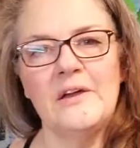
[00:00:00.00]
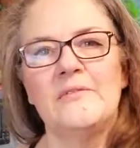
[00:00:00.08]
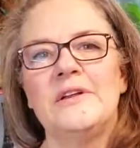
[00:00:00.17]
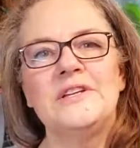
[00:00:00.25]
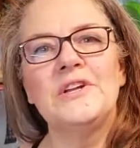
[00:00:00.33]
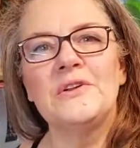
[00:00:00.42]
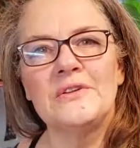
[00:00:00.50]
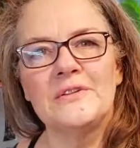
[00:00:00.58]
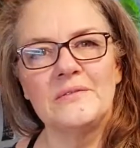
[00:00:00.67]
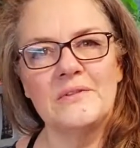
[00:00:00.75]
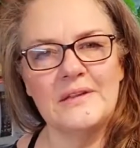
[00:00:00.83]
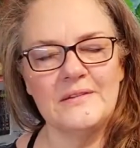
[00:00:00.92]
original
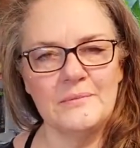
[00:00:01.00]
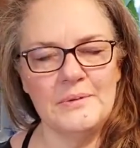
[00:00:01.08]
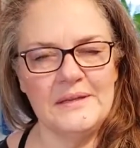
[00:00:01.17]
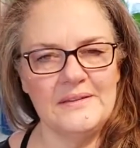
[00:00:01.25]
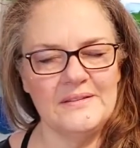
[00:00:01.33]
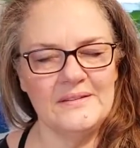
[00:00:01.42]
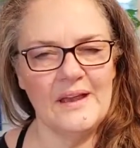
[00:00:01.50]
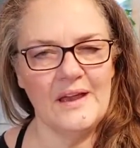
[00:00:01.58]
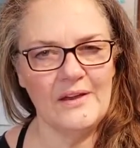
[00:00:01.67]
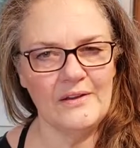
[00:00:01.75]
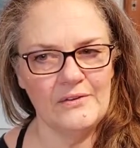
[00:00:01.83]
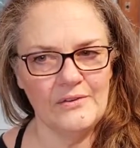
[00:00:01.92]
recipes
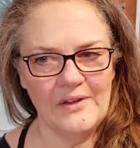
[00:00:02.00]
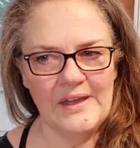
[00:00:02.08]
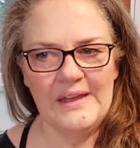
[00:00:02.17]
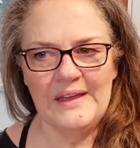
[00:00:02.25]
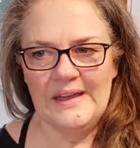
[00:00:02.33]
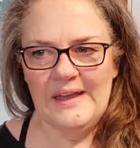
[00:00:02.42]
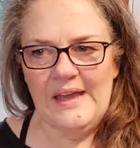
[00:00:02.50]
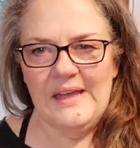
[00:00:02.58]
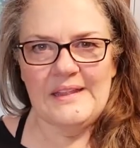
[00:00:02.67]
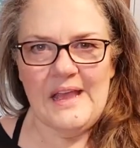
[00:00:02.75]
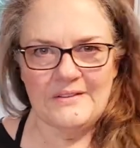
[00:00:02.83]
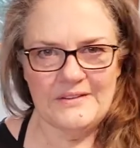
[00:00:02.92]
of
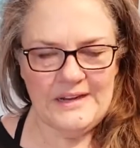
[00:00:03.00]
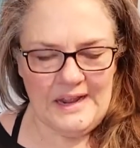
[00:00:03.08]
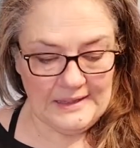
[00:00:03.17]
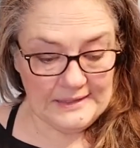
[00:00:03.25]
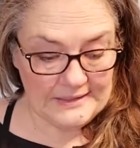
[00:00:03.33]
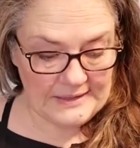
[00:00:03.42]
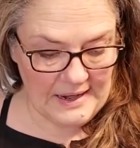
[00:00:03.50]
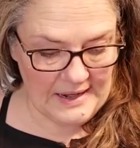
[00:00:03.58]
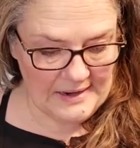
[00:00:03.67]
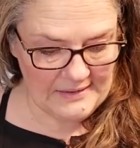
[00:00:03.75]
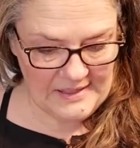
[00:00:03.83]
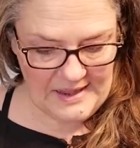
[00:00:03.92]
Thousand Island,
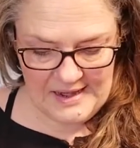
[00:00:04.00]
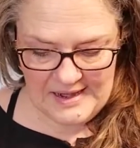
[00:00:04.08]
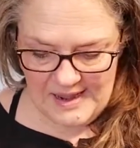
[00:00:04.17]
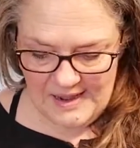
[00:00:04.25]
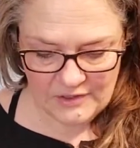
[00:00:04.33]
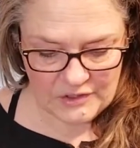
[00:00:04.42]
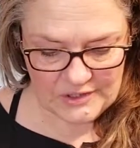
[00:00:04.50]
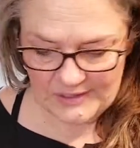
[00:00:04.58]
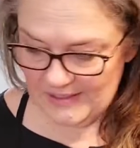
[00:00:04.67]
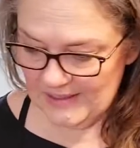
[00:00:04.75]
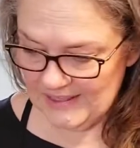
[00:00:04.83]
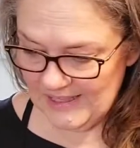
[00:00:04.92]
and they actually
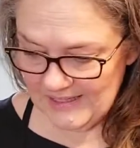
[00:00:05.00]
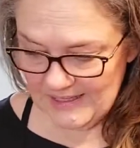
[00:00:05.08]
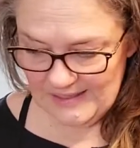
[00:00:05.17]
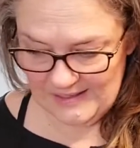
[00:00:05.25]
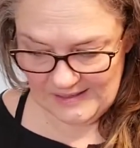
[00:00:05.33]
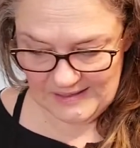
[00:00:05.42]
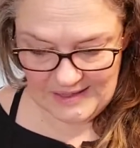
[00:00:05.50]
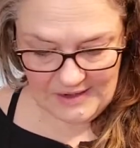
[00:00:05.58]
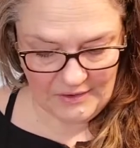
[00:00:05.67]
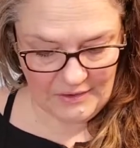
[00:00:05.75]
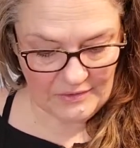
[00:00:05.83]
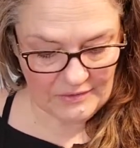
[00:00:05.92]
thicken
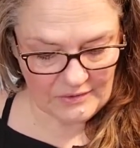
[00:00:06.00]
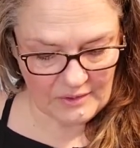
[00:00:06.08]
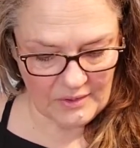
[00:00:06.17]
theirs,